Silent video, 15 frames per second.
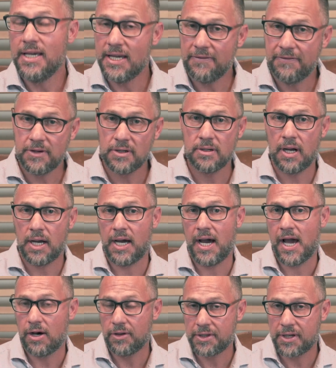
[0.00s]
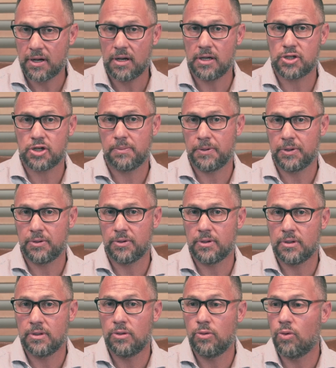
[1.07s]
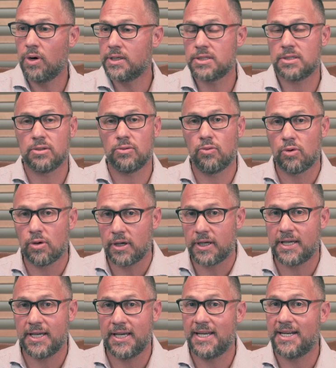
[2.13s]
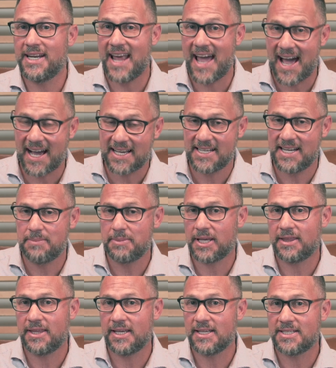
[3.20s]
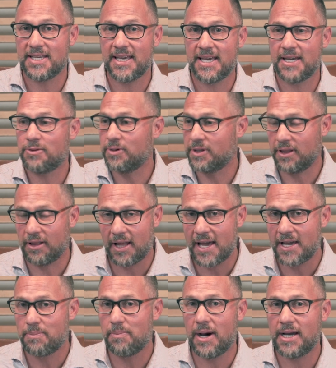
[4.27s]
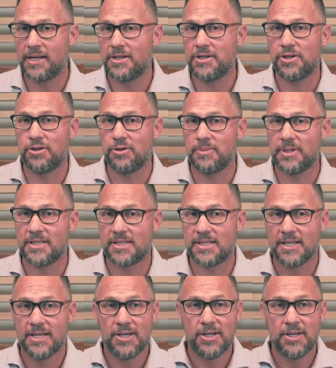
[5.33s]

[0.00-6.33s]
If you're a healthcare entrepreneur who wants to work in an academic think tank with like-minded humans